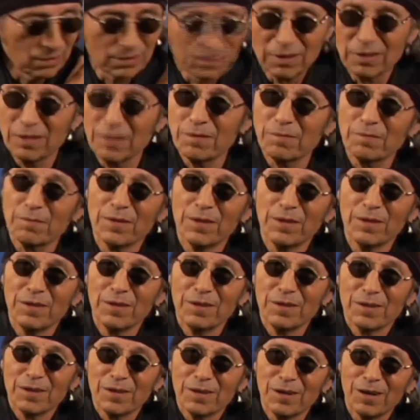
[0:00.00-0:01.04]
right?
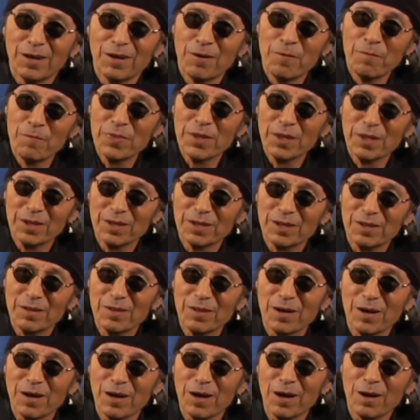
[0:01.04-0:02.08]
Uh,
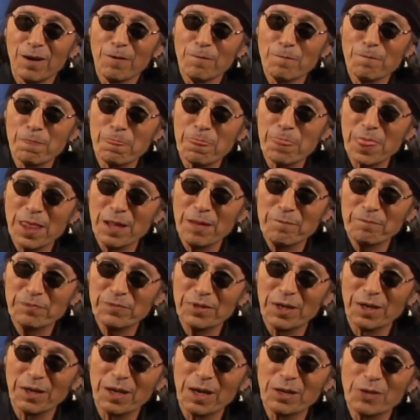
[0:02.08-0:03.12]
uh,
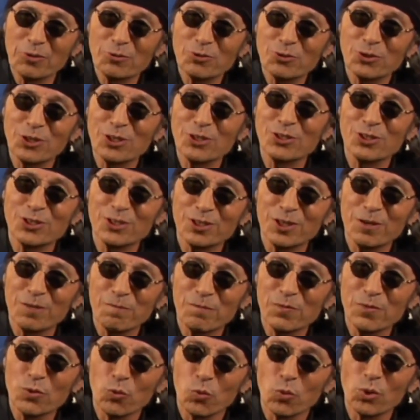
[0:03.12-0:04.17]
I, I don't trust
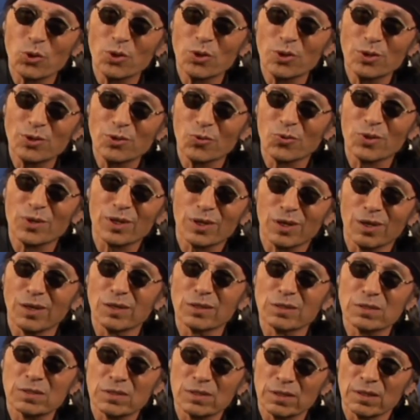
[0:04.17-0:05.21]
the word or the
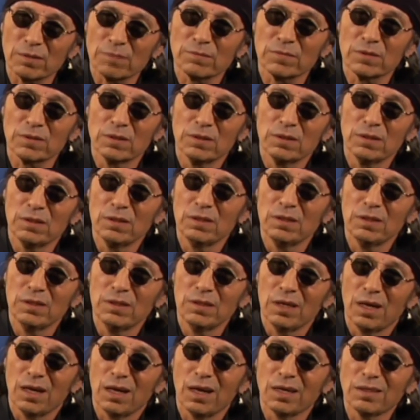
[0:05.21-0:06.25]
concept.
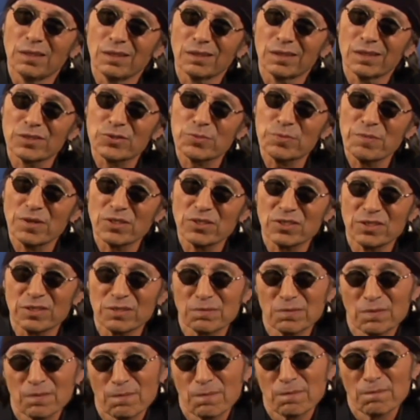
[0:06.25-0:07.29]
I think it's
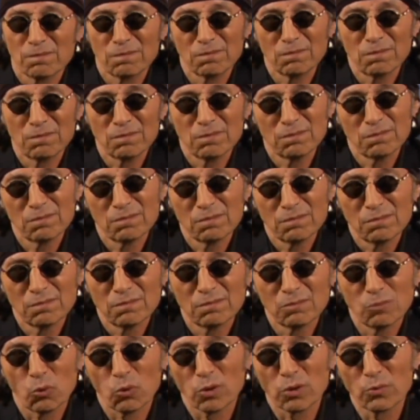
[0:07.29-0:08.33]
much
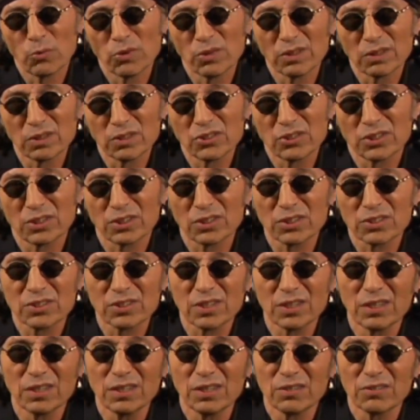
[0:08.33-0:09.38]
more realistic to
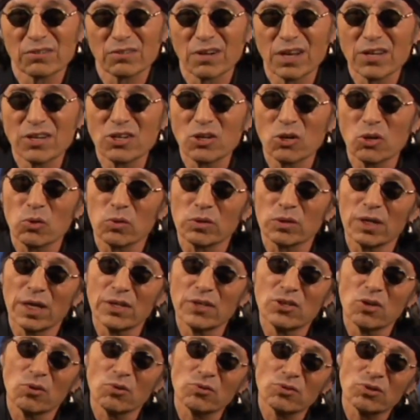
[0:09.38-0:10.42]
say either I know or I
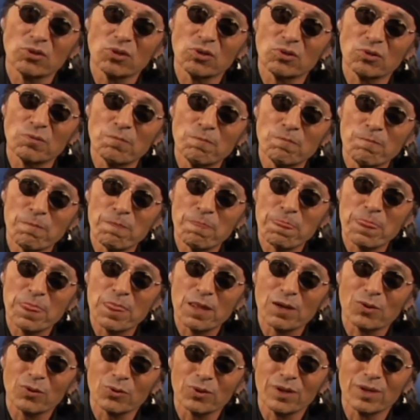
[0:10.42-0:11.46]
don't know
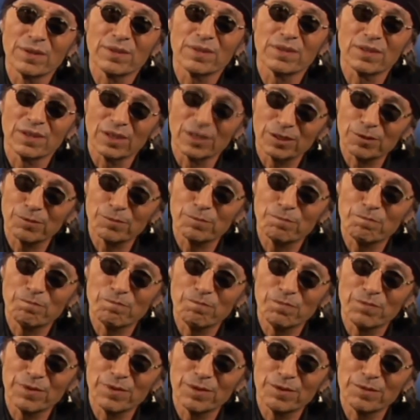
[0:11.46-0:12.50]
or I think.
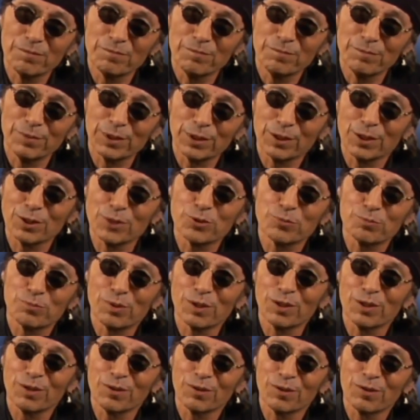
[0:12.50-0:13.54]
Because
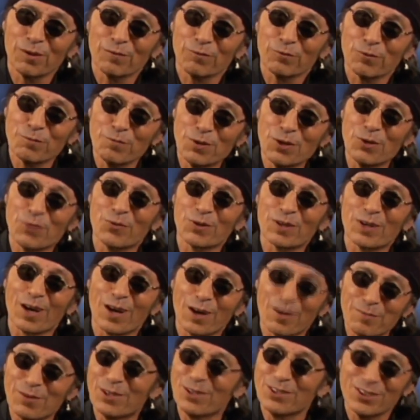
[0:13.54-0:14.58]
be, for me, when I,
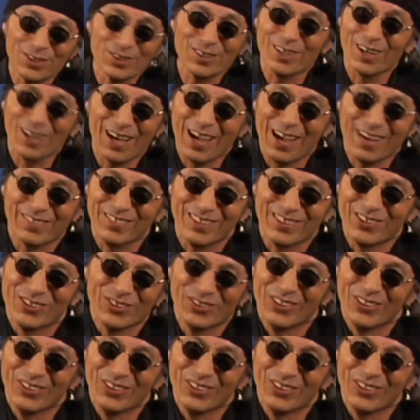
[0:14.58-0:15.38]
I, mean, just I have to do